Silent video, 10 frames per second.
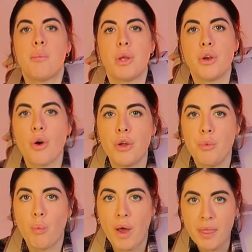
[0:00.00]
But now,
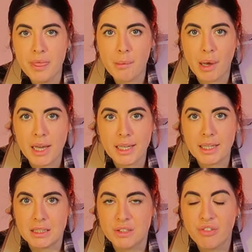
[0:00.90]
when the bag
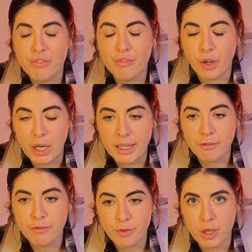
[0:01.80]
is fully,
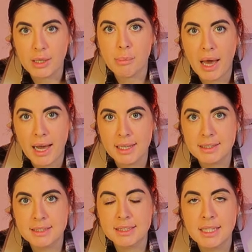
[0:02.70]
fully
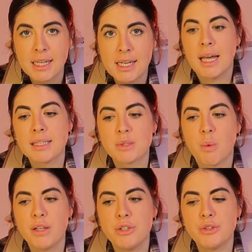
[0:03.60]
packed, that's
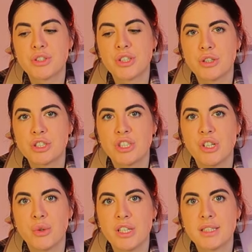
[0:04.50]
when you start to
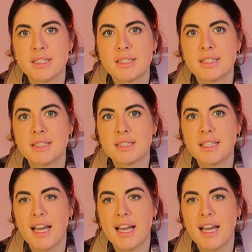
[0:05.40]
notice